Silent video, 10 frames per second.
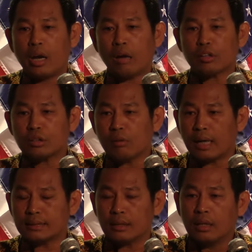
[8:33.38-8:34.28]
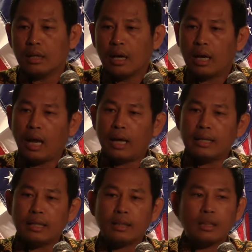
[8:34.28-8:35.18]
Now the Kuaj Hala,
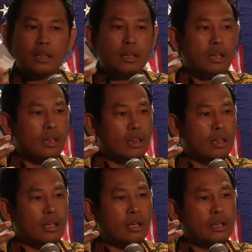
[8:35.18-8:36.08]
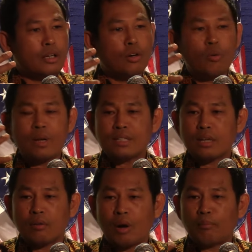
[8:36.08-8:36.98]
the
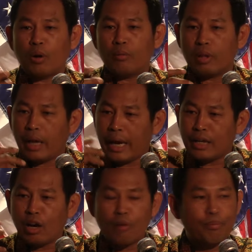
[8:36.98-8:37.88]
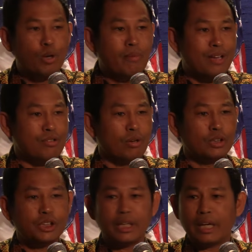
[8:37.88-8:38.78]
Coens were about a non pume
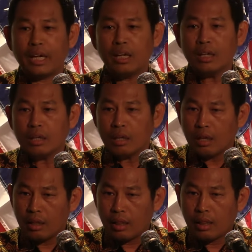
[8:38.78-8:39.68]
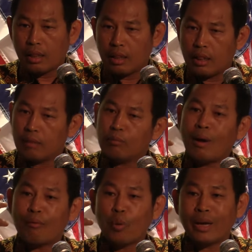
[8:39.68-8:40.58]
solution, the
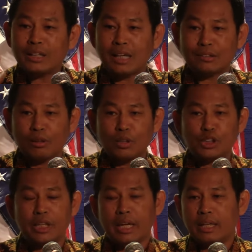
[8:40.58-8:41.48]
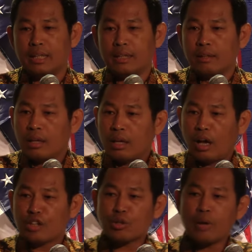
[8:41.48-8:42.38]
Rohingya solution, the
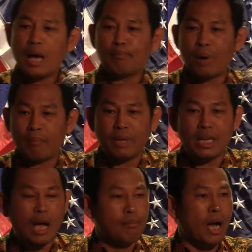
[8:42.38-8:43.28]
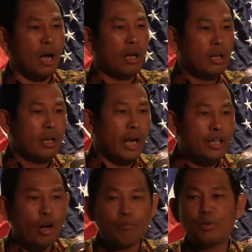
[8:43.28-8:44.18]
Soya Pameyama,
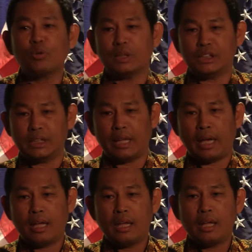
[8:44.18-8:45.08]
a non puwen she there.